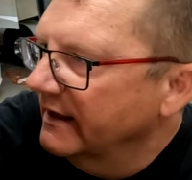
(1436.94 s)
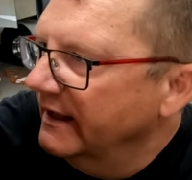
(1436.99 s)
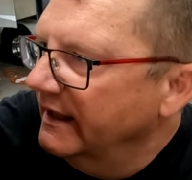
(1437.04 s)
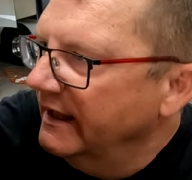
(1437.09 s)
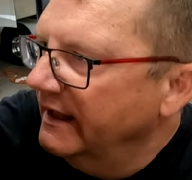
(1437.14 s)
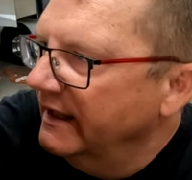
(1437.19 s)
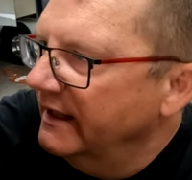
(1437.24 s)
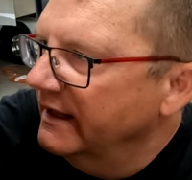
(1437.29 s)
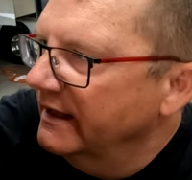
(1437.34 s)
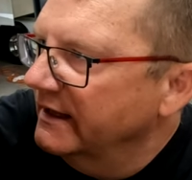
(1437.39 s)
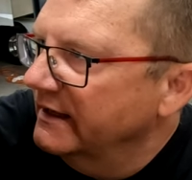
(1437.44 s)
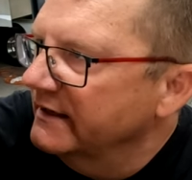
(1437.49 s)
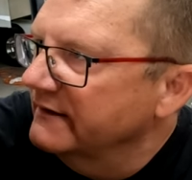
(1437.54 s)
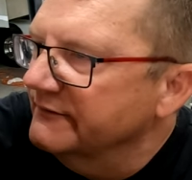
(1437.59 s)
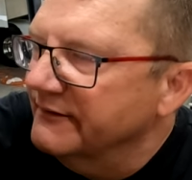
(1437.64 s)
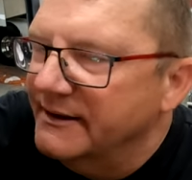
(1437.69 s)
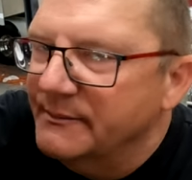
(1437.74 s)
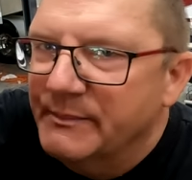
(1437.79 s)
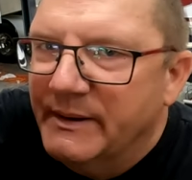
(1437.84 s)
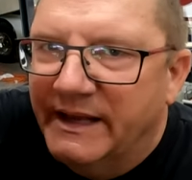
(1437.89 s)
and
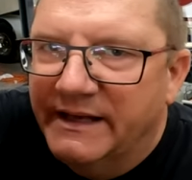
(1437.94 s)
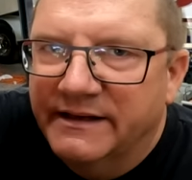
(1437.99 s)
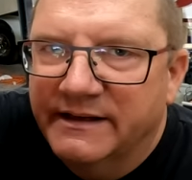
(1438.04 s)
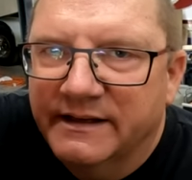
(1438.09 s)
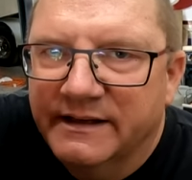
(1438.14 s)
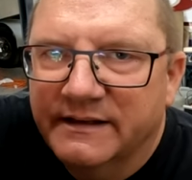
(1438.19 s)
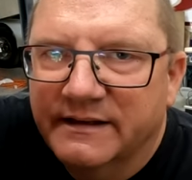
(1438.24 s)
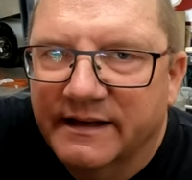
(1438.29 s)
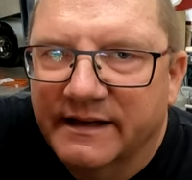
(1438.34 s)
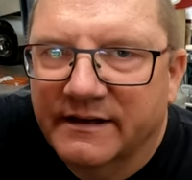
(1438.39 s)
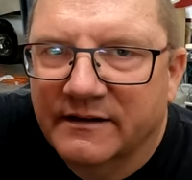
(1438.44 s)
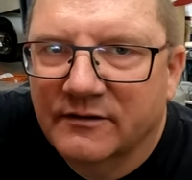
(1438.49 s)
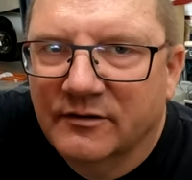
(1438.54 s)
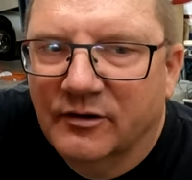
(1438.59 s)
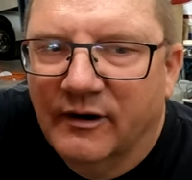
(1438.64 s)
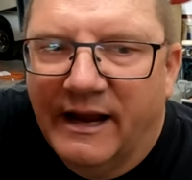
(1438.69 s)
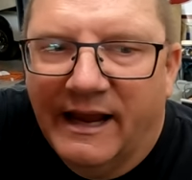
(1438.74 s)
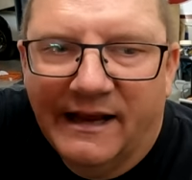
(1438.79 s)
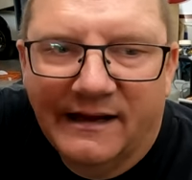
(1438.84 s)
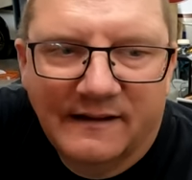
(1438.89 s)
if I bend it, it'll
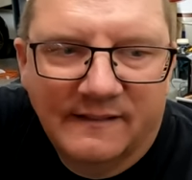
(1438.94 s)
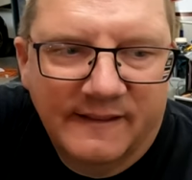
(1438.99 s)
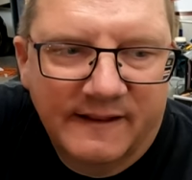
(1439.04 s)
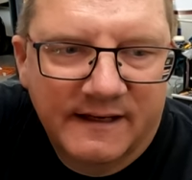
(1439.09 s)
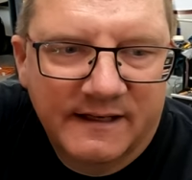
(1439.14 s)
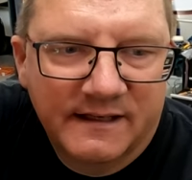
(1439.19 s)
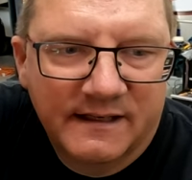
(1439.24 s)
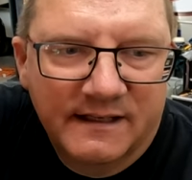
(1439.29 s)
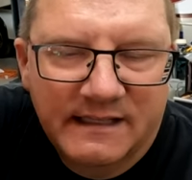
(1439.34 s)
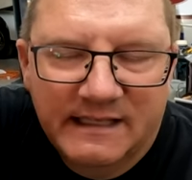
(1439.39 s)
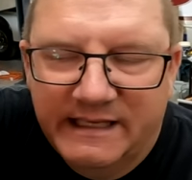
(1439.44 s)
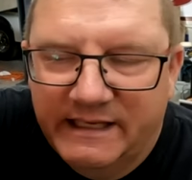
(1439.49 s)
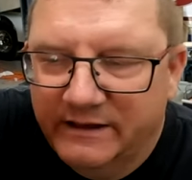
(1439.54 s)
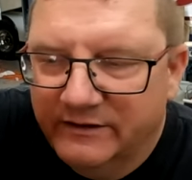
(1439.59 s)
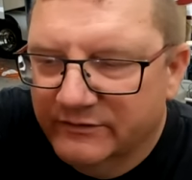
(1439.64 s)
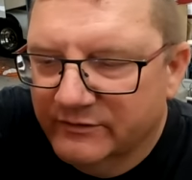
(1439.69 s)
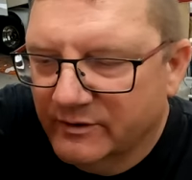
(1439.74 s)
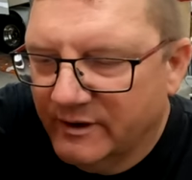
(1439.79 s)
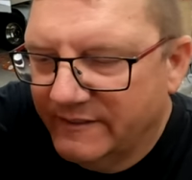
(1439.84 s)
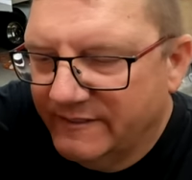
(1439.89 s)
crack, then it'll
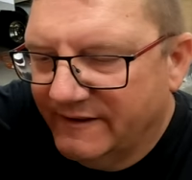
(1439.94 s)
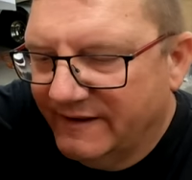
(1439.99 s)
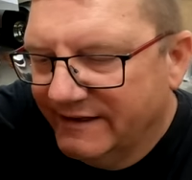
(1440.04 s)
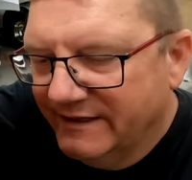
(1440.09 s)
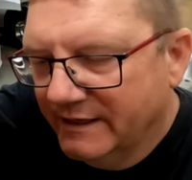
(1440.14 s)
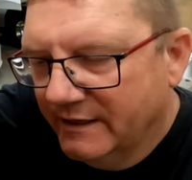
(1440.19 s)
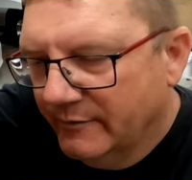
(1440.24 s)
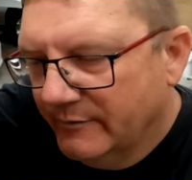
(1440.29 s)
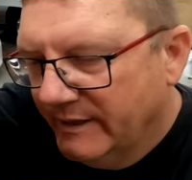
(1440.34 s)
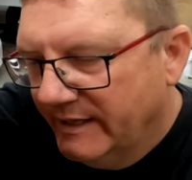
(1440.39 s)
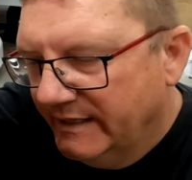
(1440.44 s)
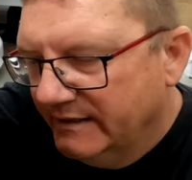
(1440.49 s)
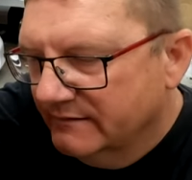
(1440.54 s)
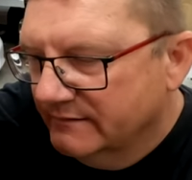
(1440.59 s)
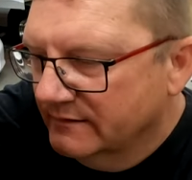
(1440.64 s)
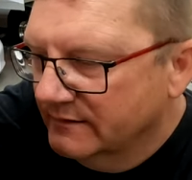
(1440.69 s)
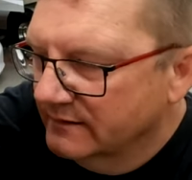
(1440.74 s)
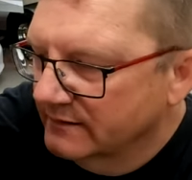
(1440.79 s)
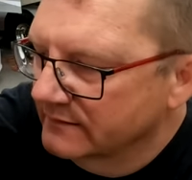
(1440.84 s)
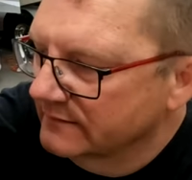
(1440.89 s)
leak. So I thought, you know
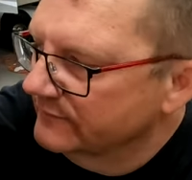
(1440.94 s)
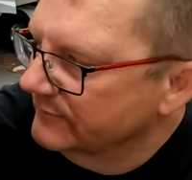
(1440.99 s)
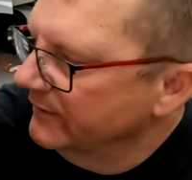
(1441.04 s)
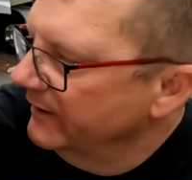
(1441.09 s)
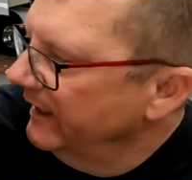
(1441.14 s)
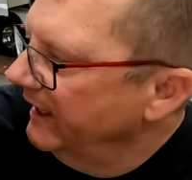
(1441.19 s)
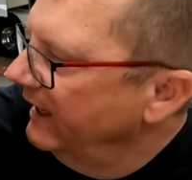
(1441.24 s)
what, for